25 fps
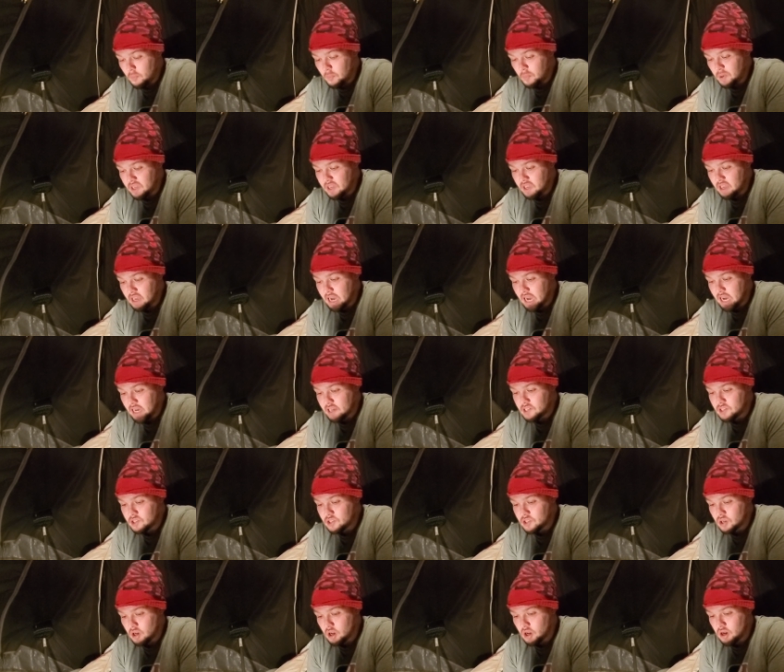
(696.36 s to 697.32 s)
but yeah,
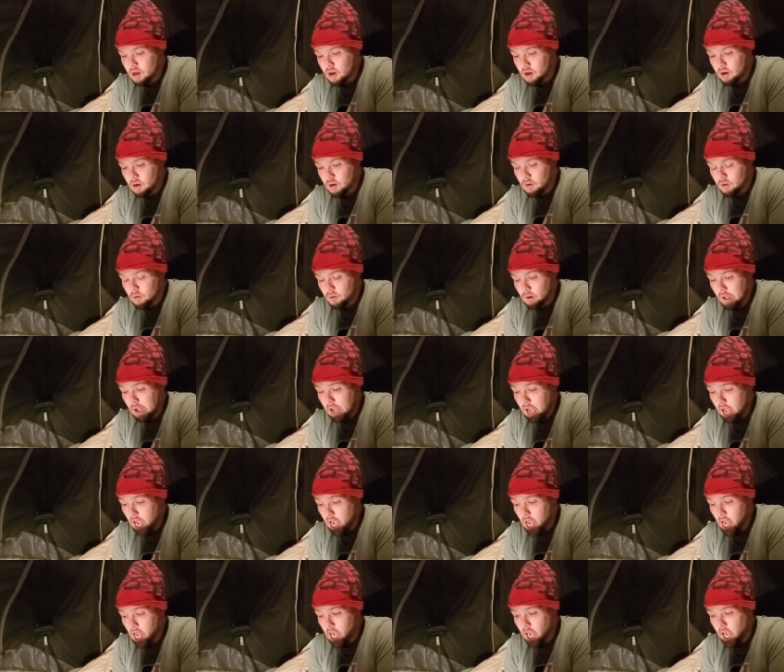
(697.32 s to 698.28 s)
so
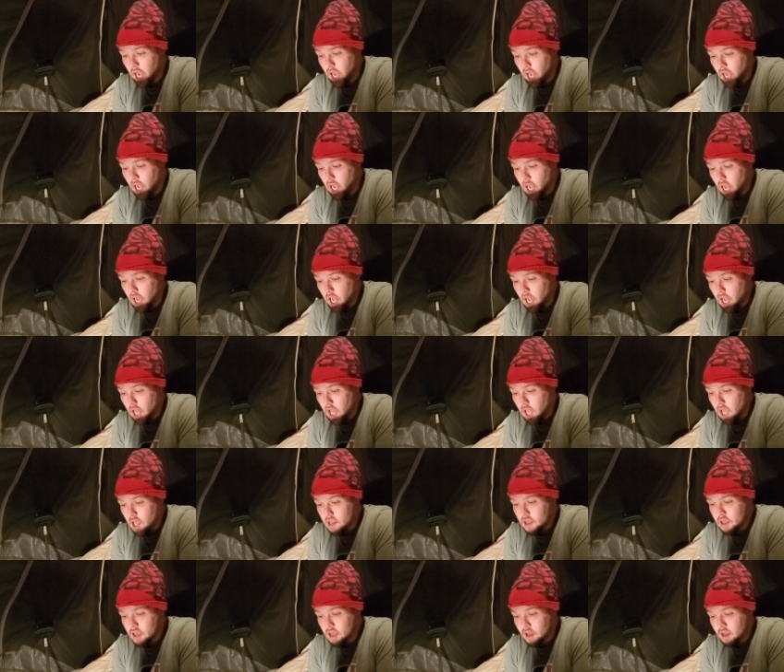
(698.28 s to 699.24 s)

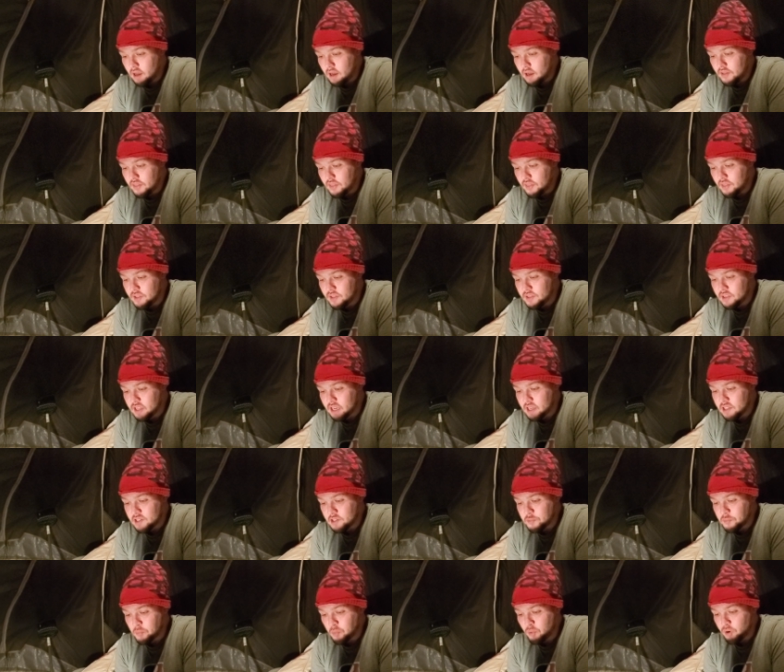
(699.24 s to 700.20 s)
yeah, I think
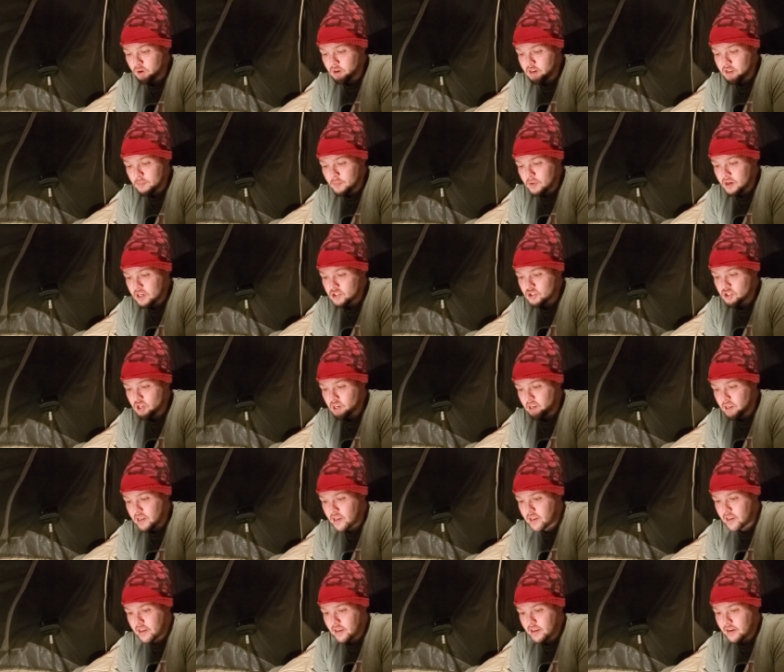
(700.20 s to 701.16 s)
that's pretty much
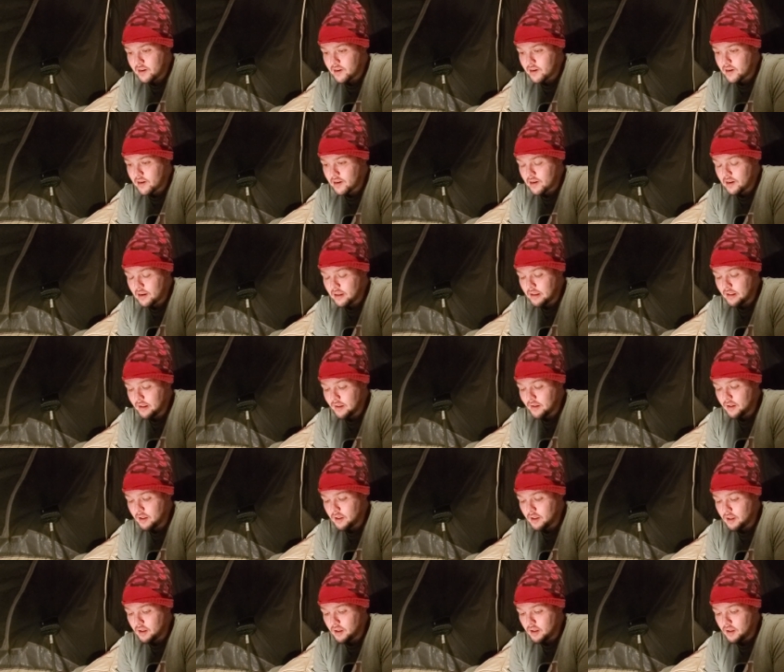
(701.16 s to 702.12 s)
it.
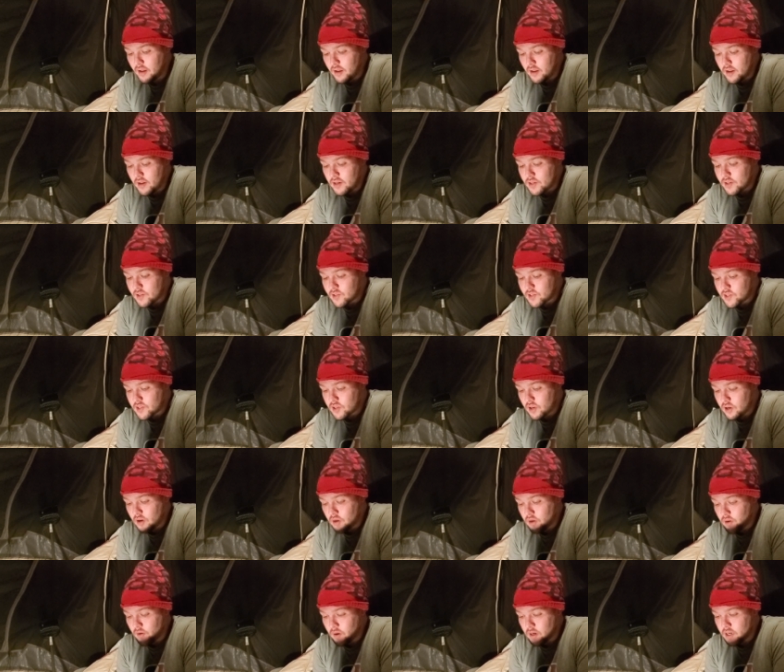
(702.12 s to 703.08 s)

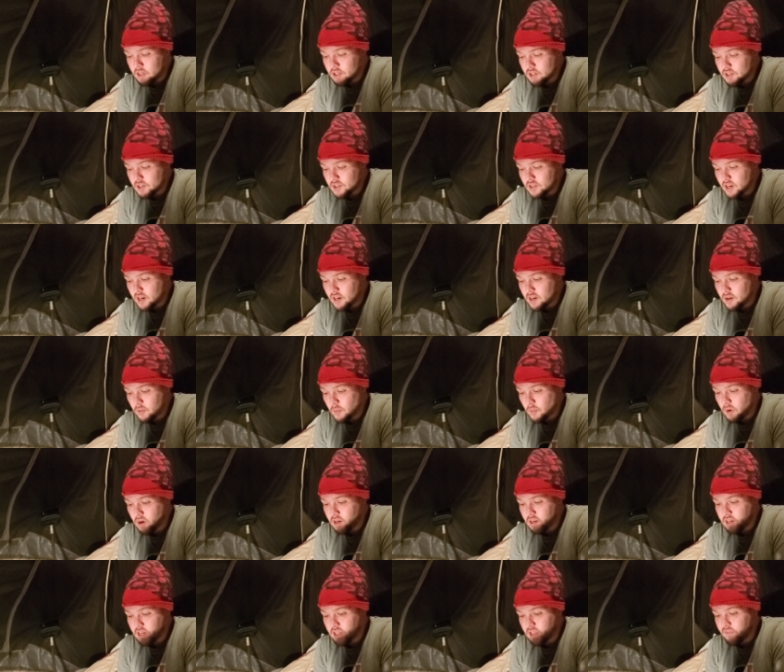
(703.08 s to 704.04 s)
So I just kind of
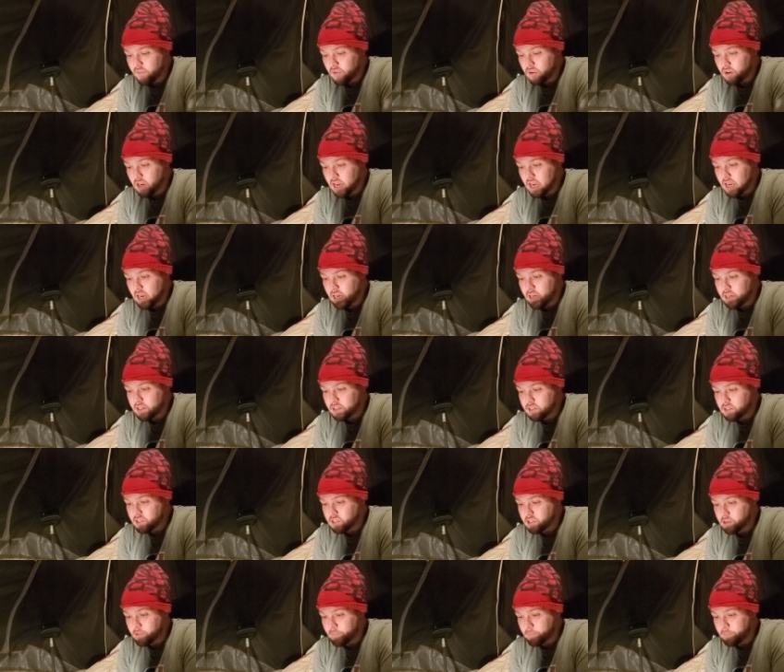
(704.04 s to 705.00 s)
wanted to give you
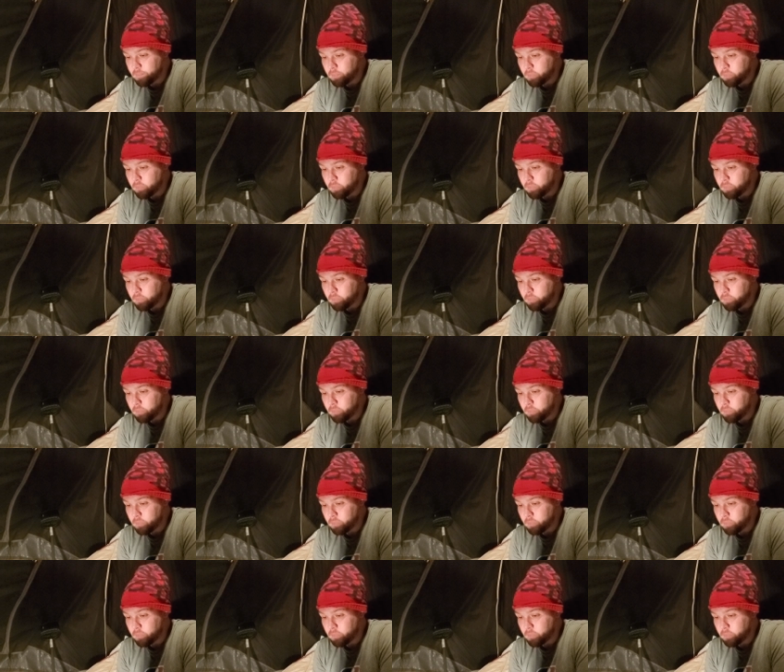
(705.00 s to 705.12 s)
guys